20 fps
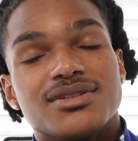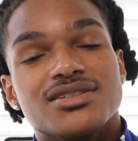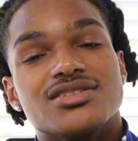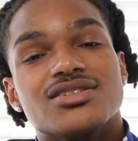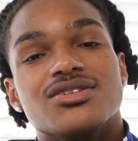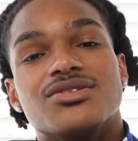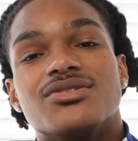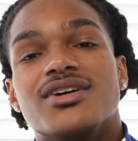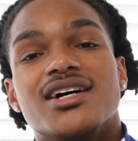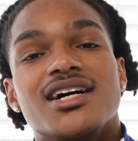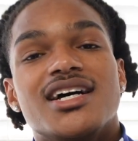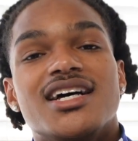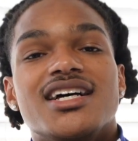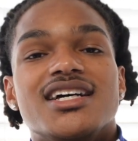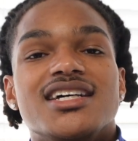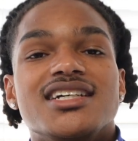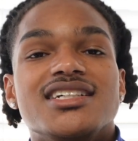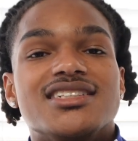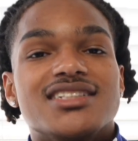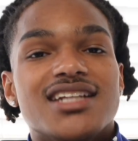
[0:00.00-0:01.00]
So
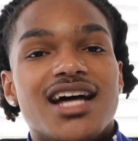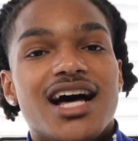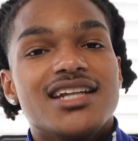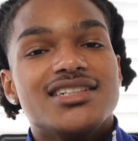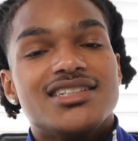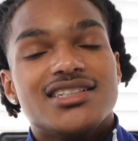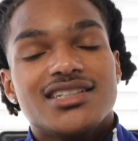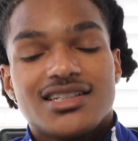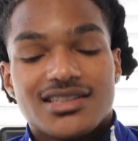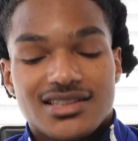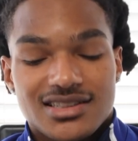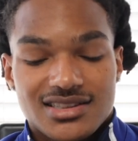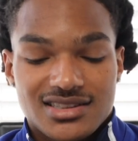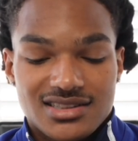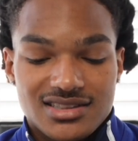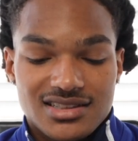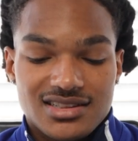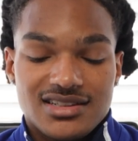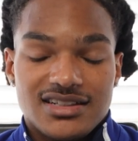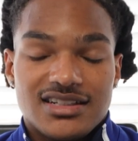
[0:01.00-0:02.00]
it's not
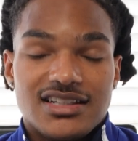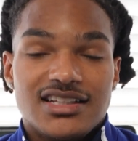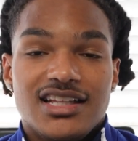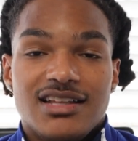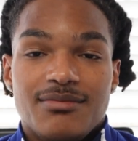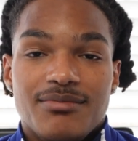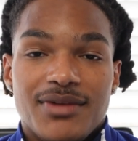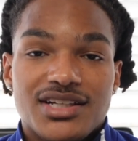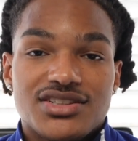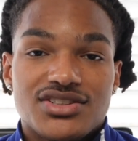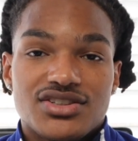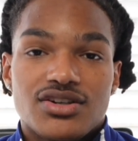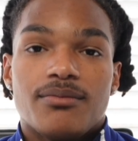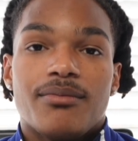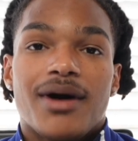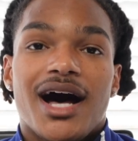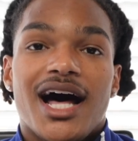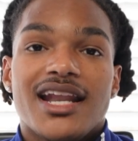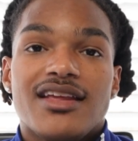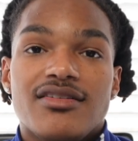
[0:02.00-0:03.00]
just it makes your
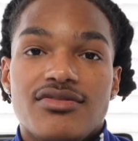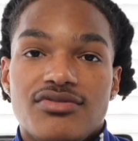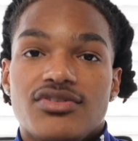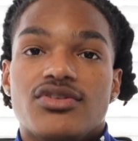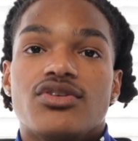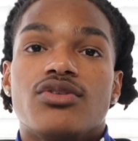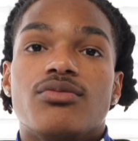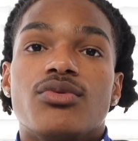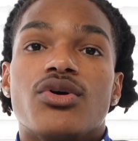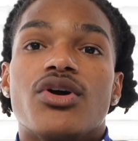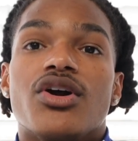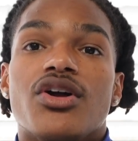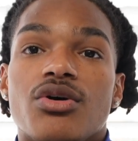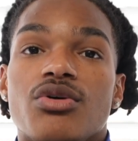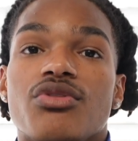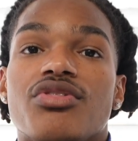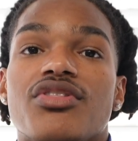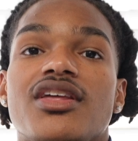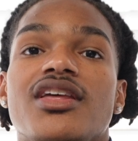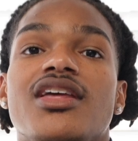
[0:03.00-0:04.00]
body feel more
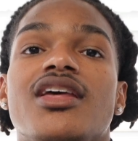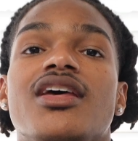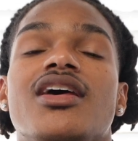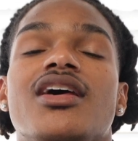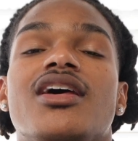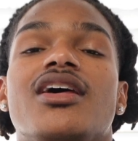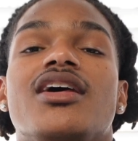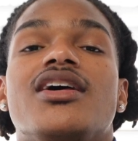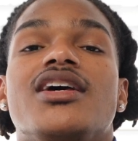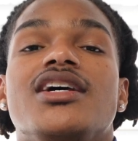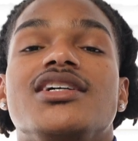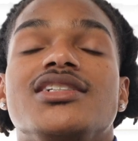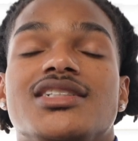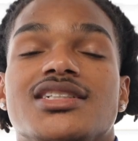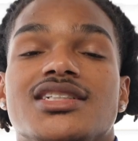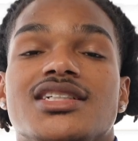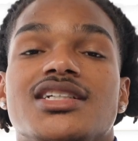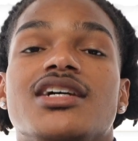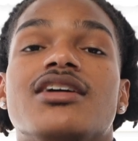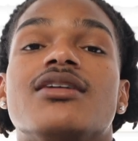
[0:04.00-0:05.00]
healthy.
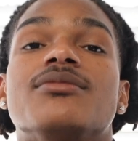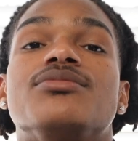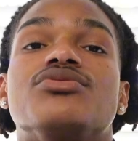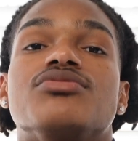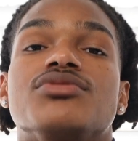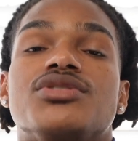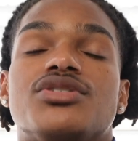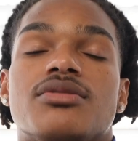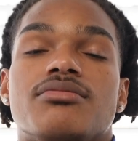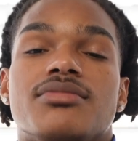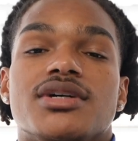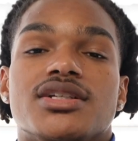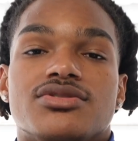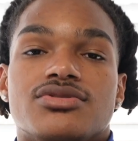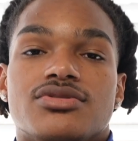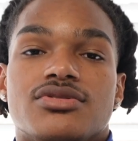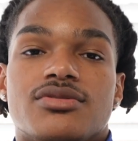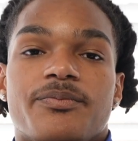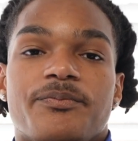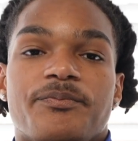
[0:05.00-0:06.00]
It helps with your
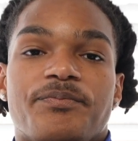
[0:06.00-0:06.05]
mental.